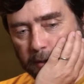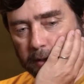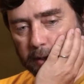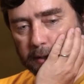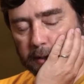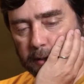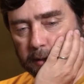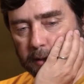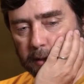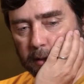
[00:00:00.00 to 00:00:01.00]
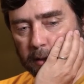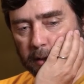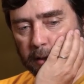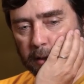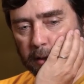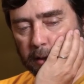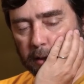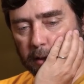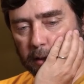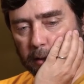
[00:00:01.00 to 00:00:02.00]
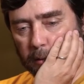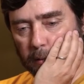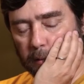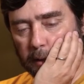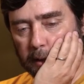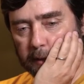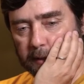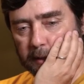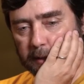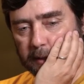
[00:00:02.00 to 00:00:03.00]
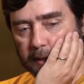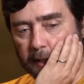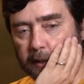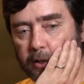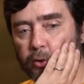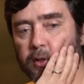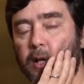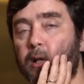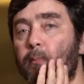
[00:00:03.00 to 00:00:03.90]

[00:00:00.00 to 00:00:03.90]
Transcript: This is, you know, it's exactly as you said.